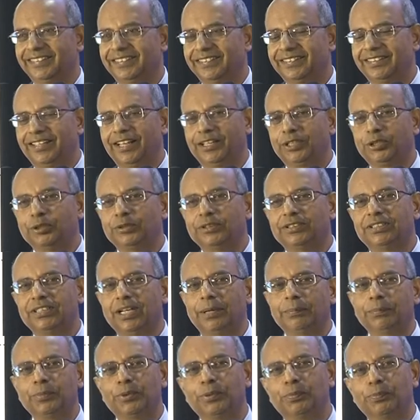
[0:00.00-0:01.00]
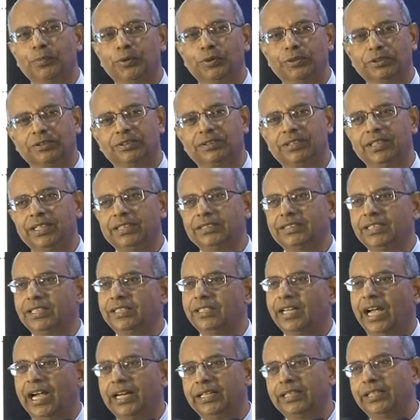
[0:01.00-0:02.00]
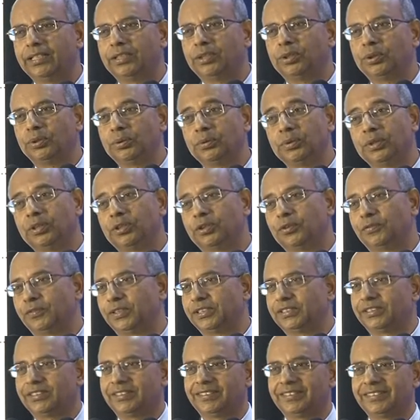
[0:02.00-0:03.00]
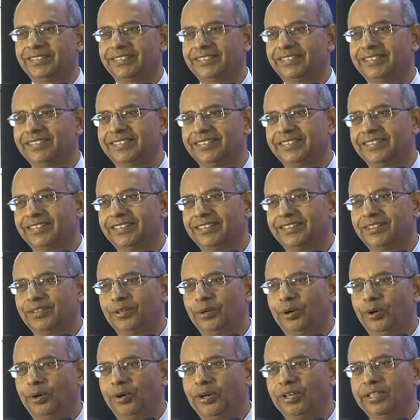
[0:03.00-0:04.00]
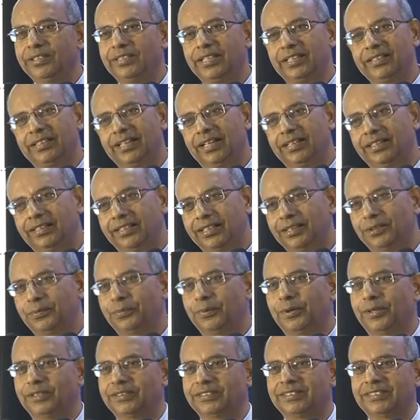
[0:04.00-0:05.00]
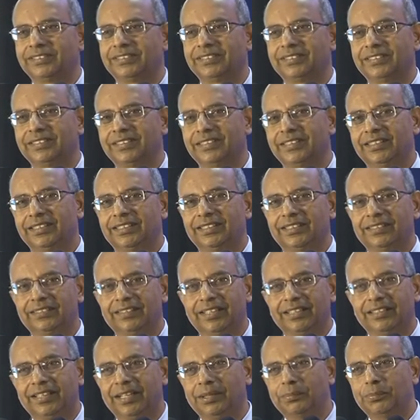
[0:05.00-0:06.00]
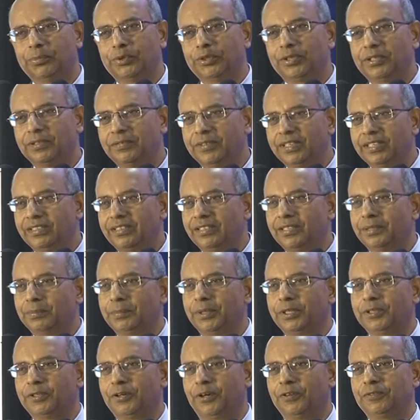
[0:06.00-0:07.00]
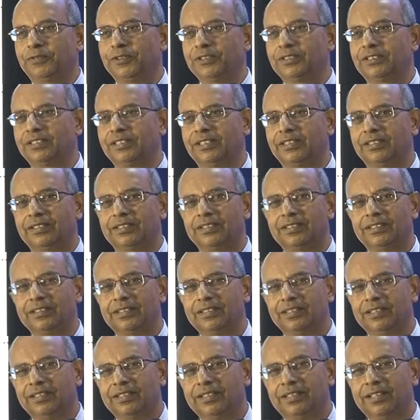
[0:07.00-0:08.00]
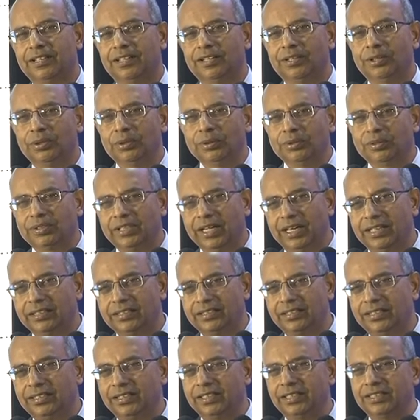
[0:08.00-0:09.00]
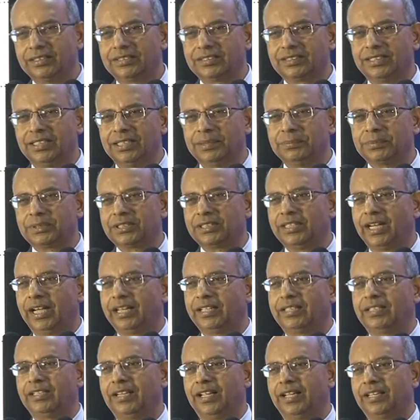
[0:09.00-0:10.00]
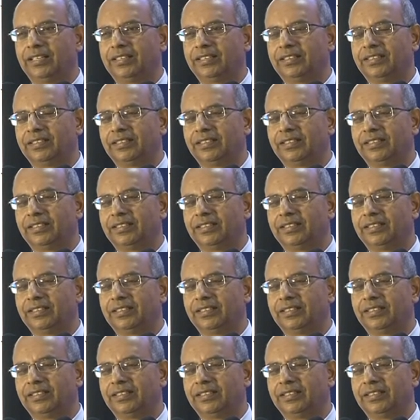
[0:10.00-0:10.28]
that you jumped most? He said, I did no innovation. All that I did was that I motivated my officer, looked at the scheme's guideline,